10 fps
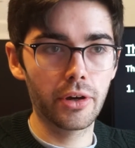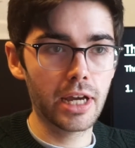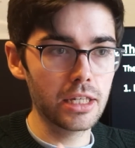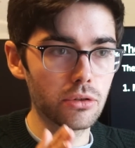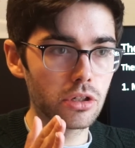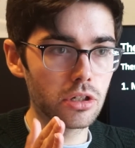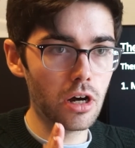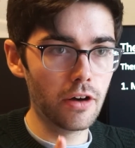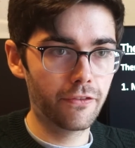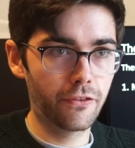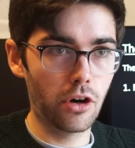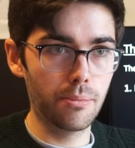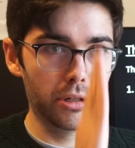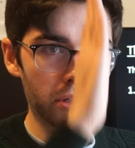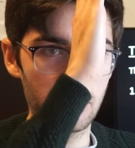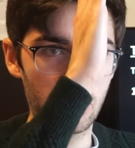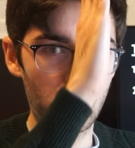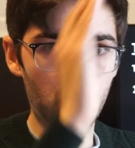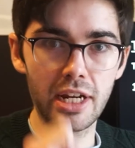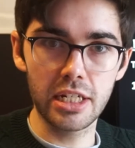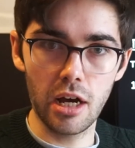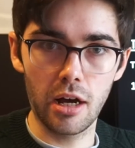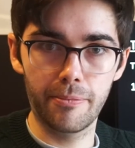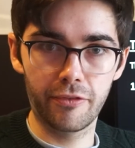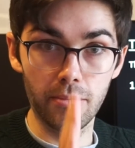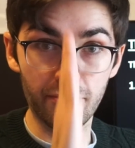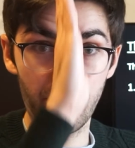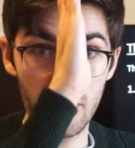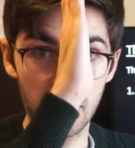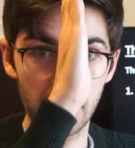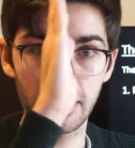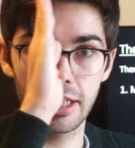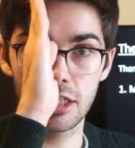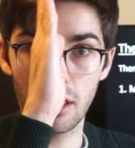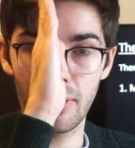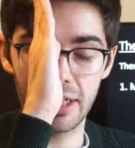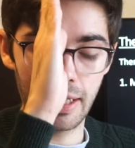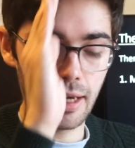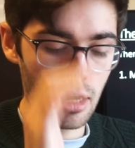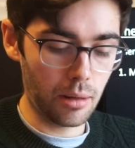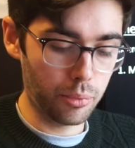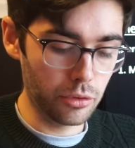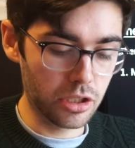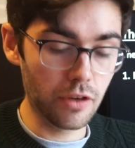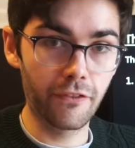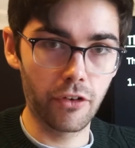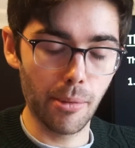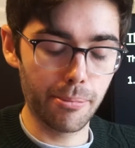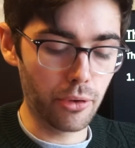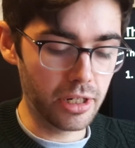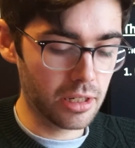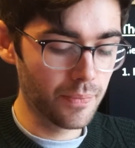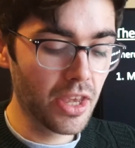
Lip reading: Okay, you start from straight up, from vertically, directly upwards from a point.